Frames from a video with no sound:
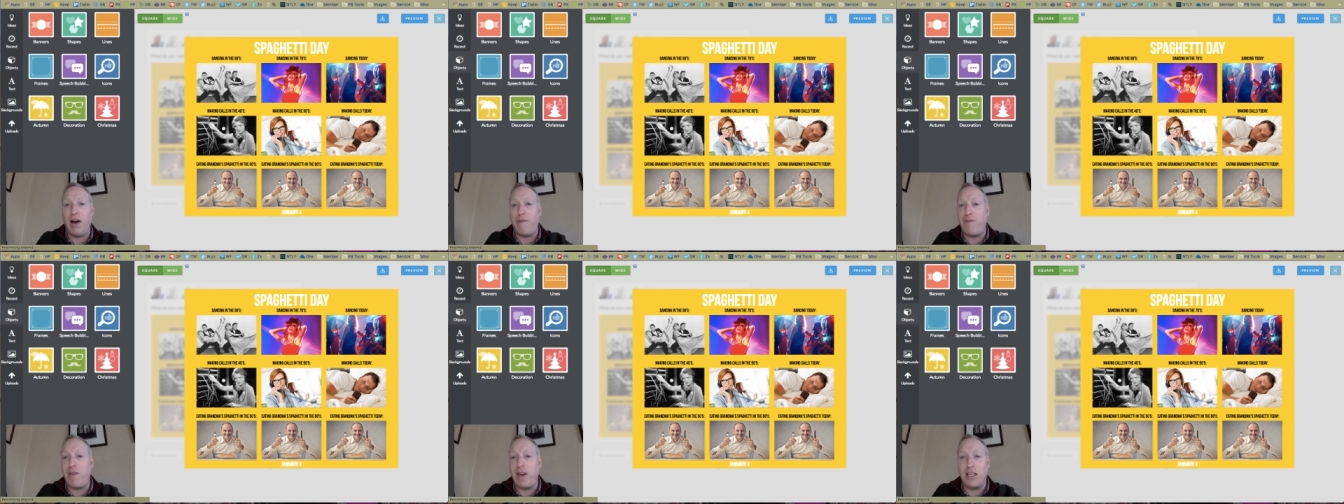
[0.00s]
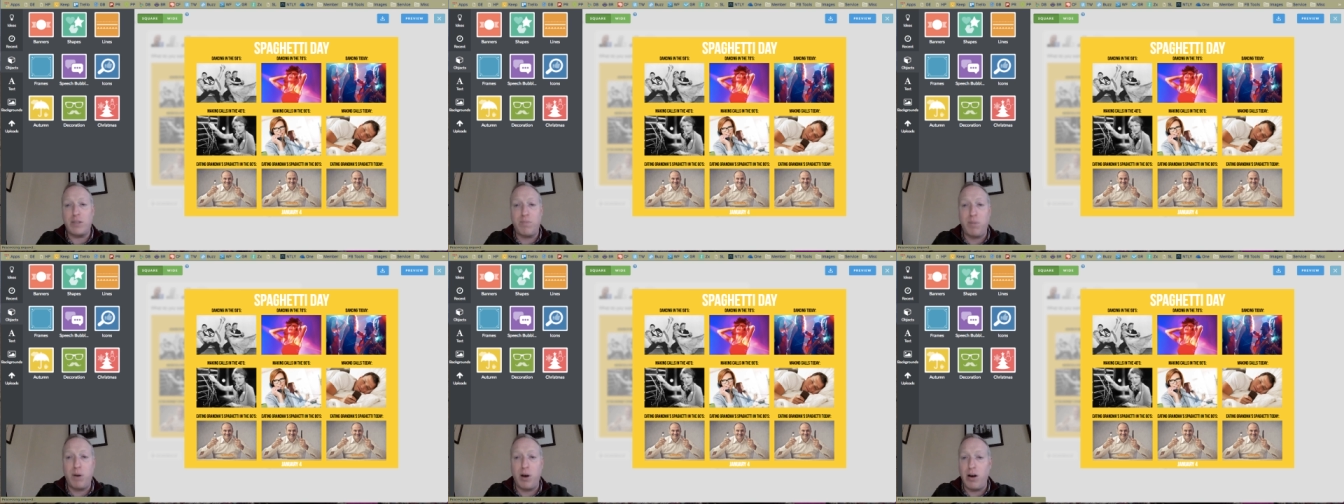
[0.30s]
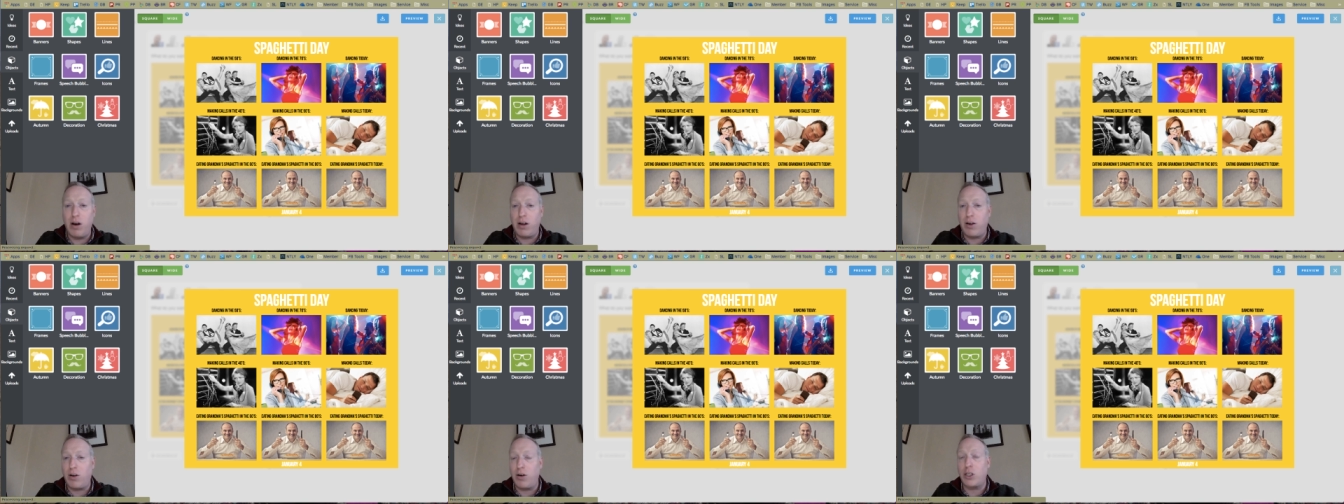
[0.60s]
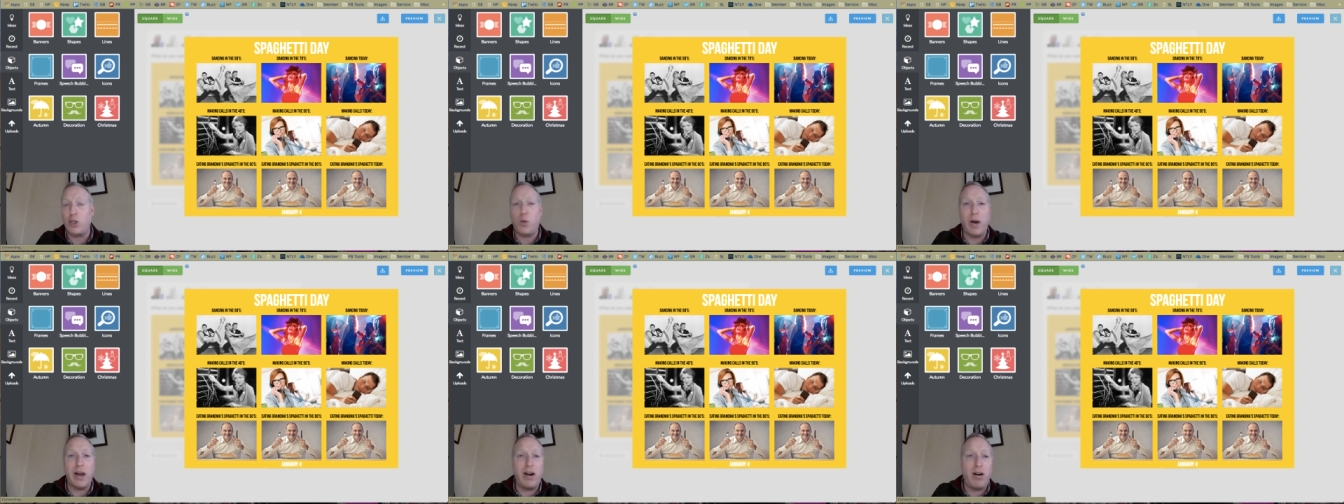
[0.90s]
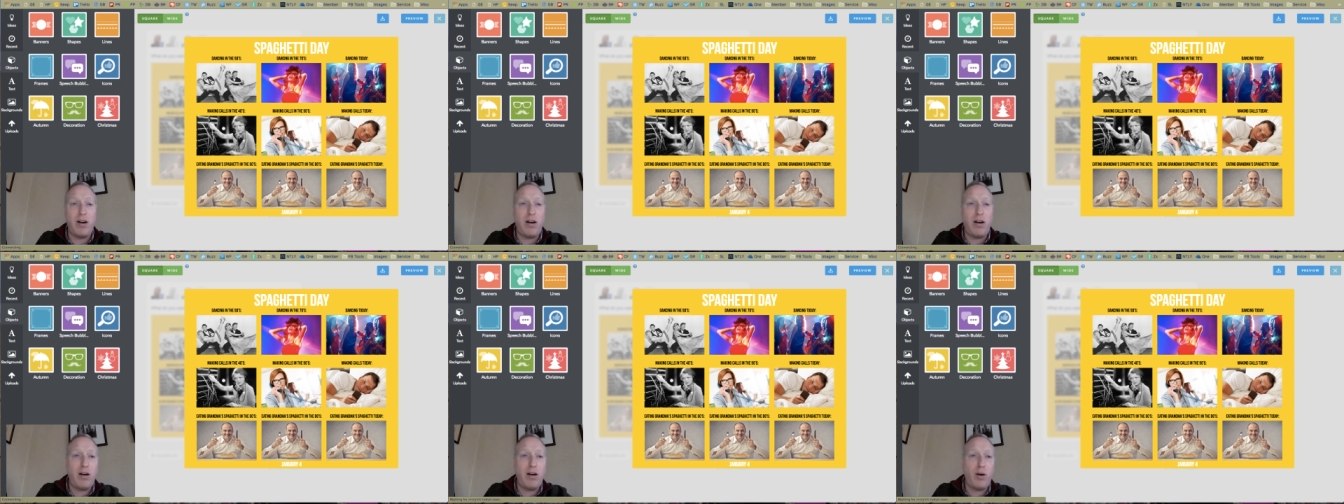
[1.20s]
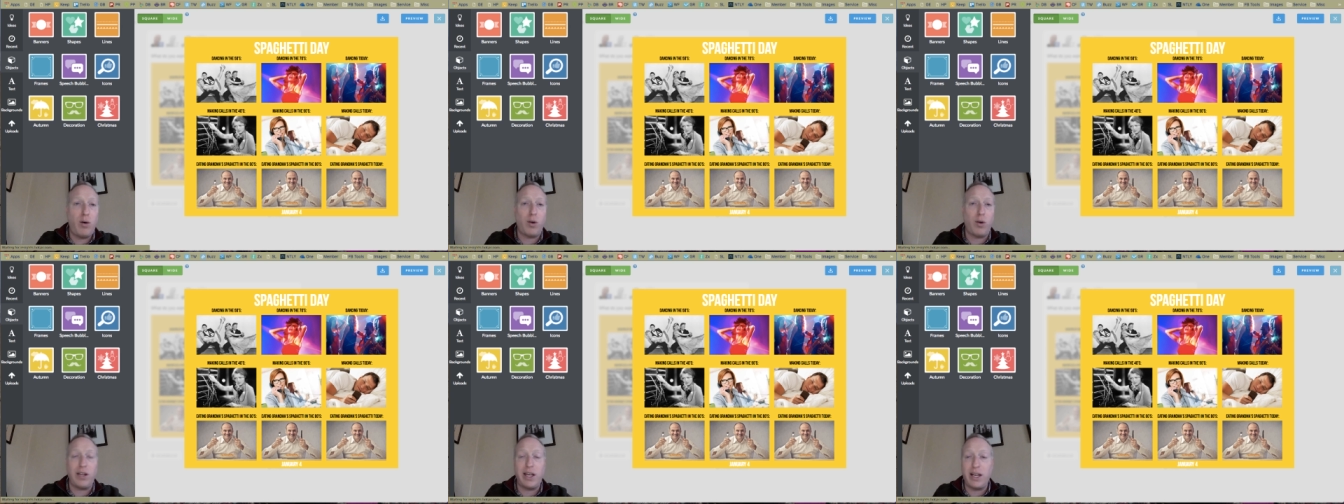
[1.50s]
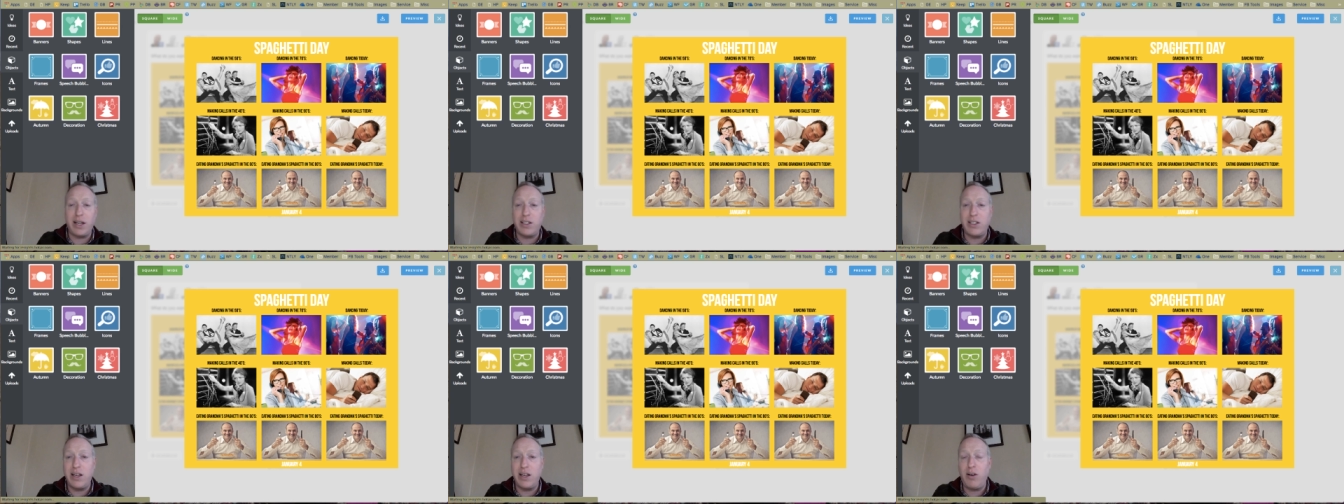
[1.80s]
Facebook or Twitter or
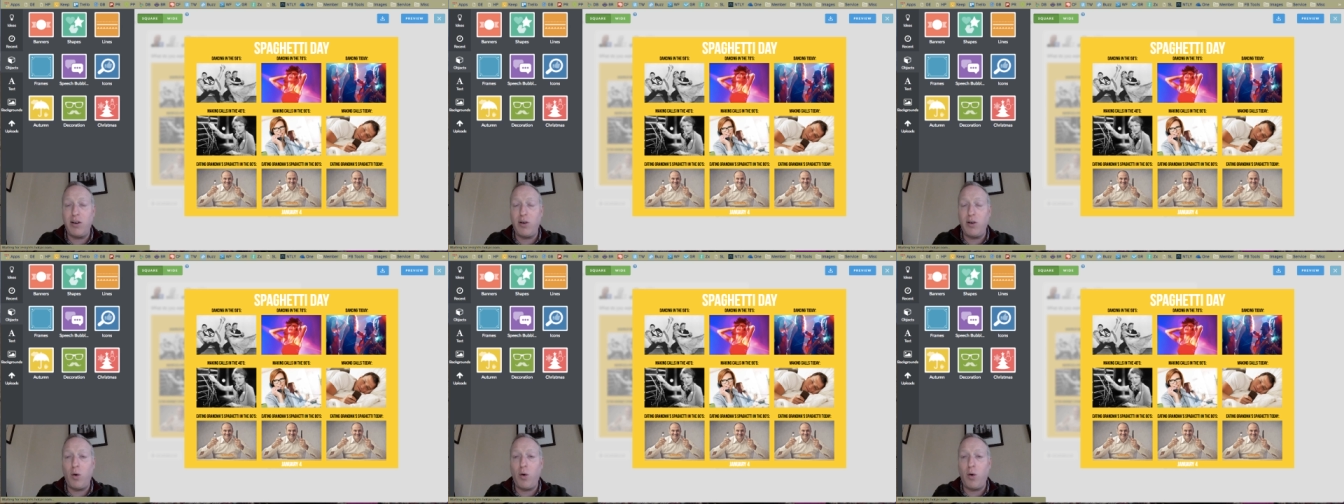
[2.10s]
LinkedIn or,